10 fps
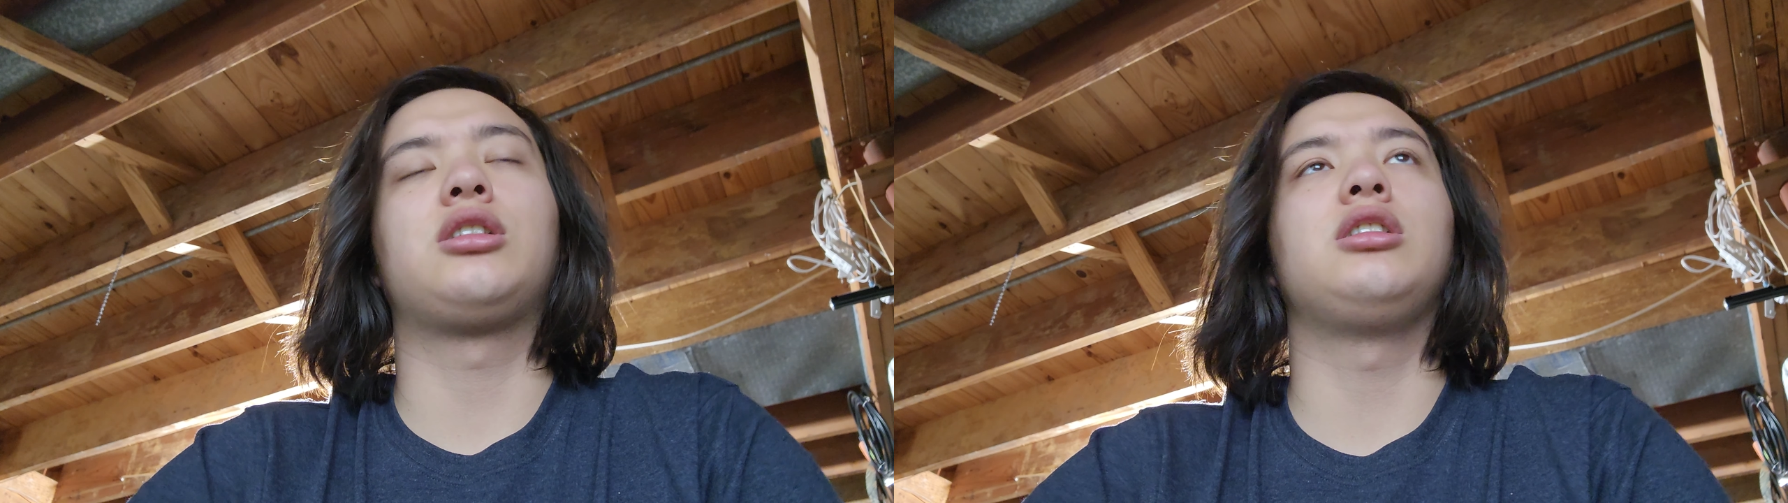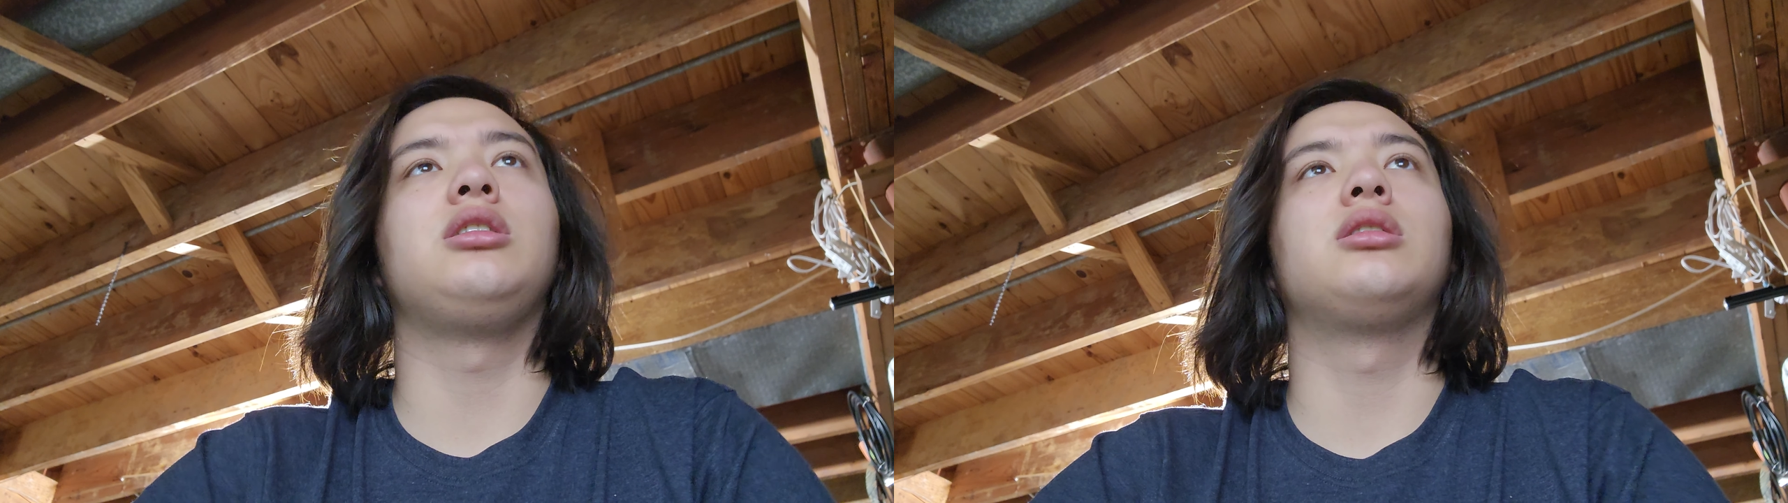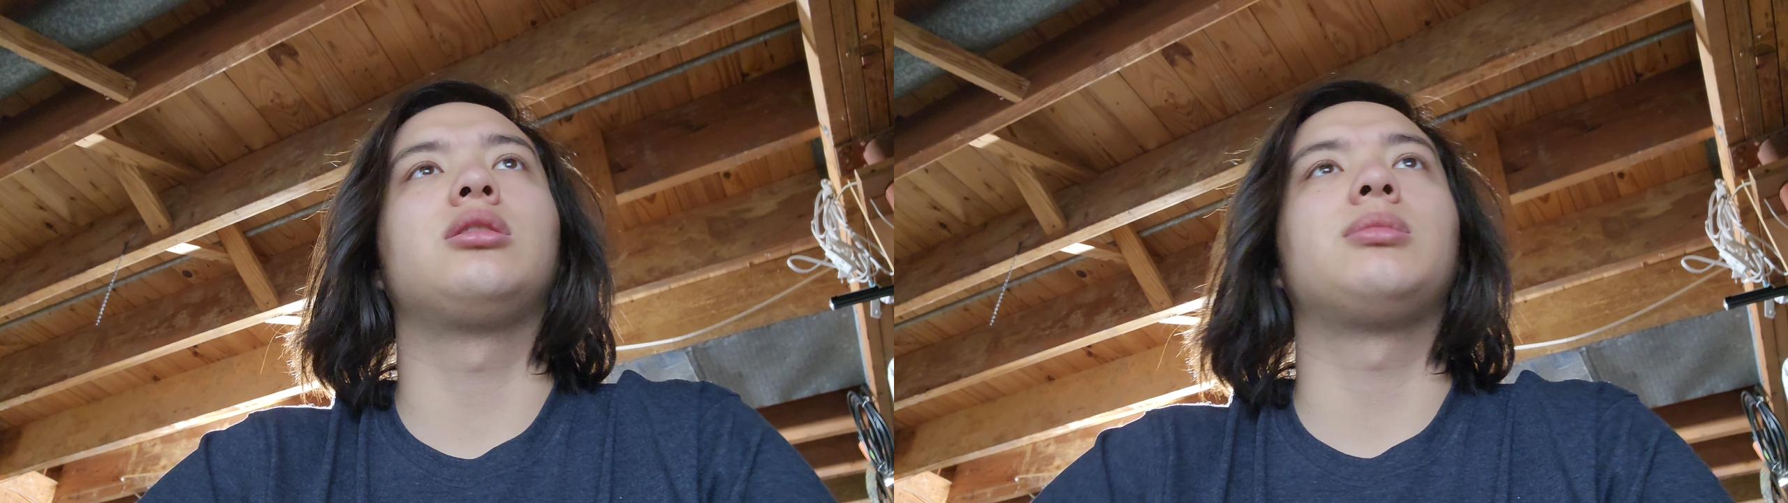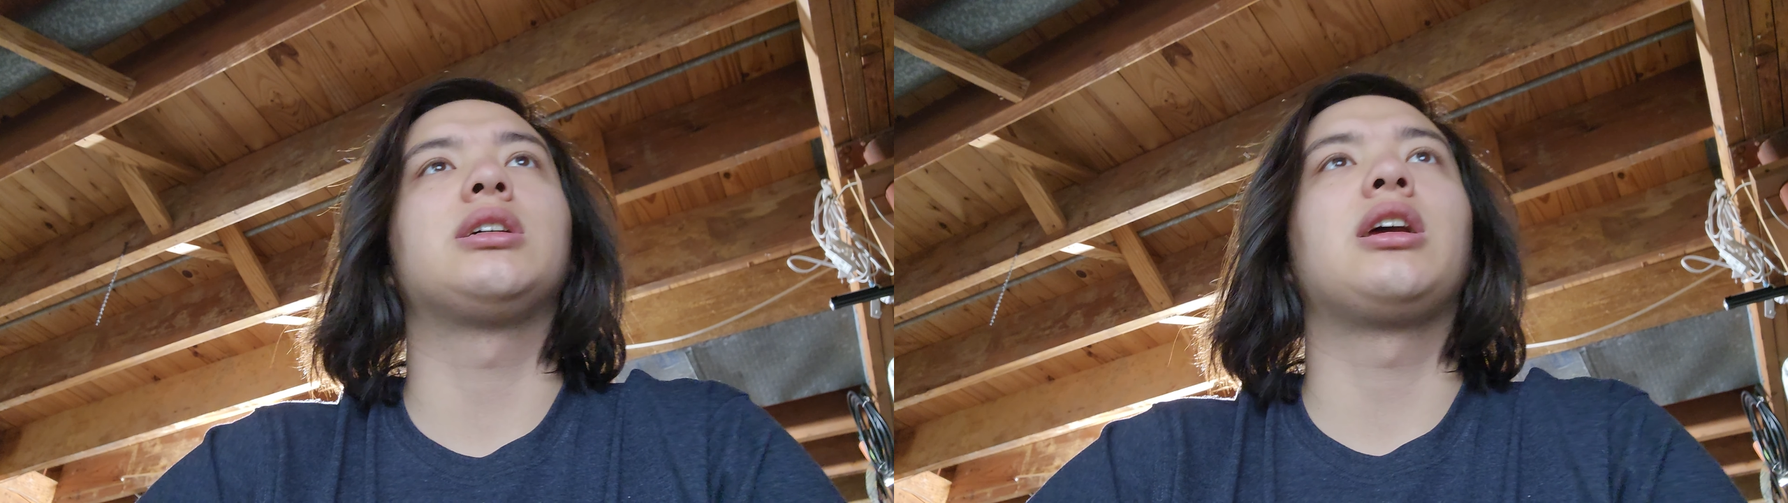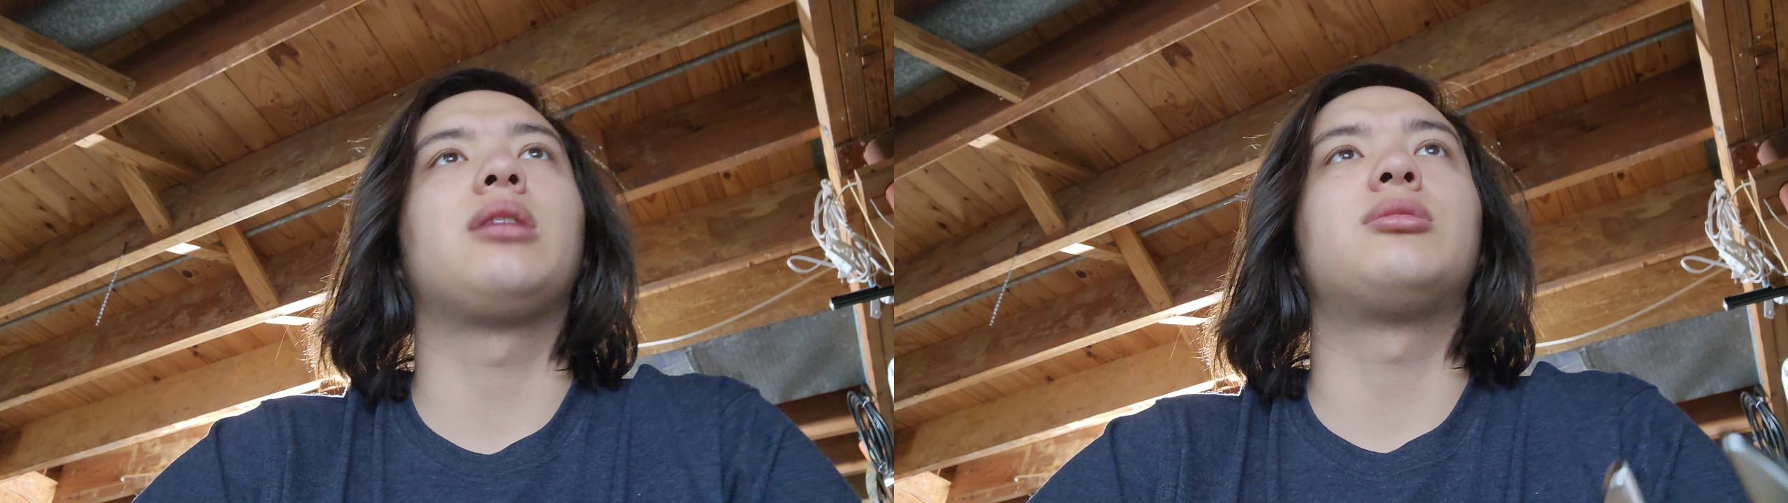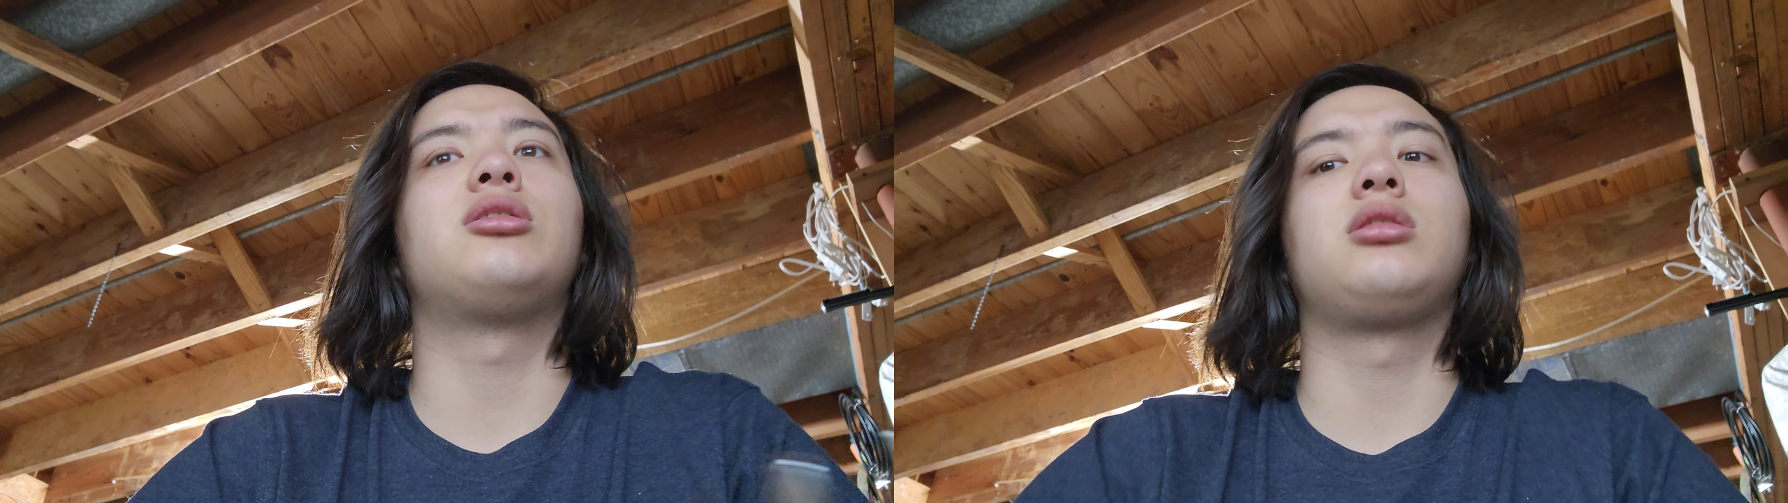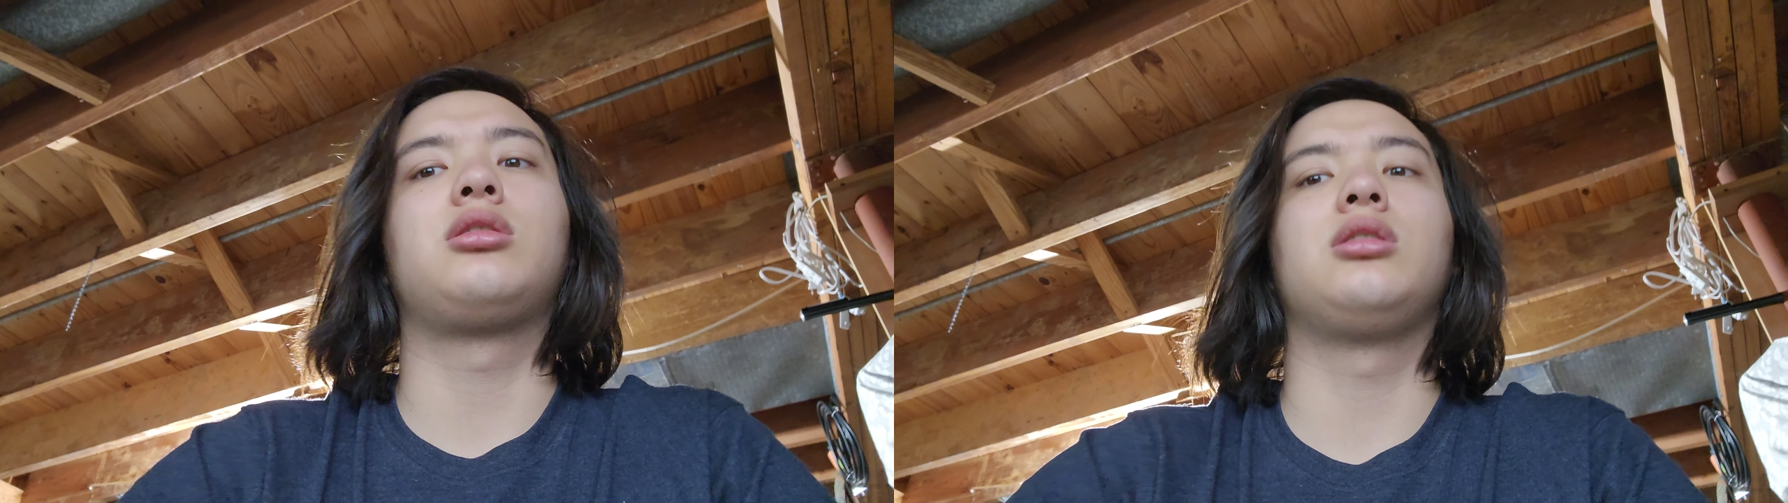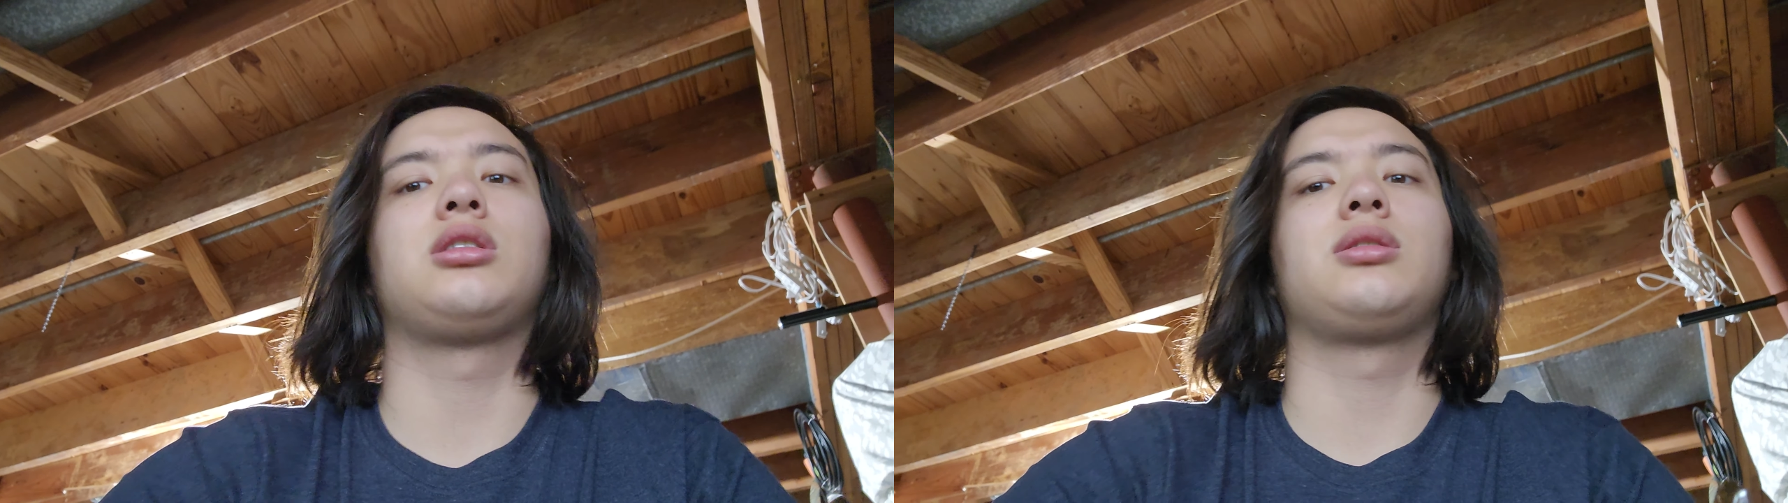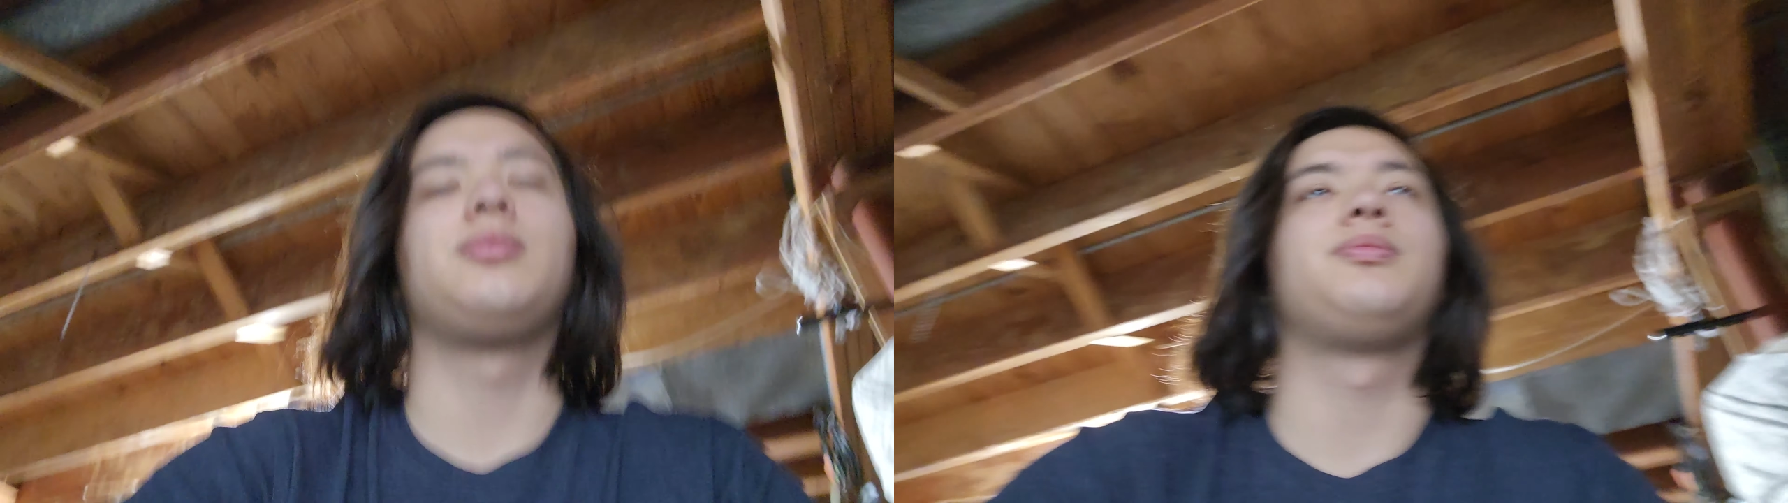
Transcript: I'll show you on uh, my camera real quick.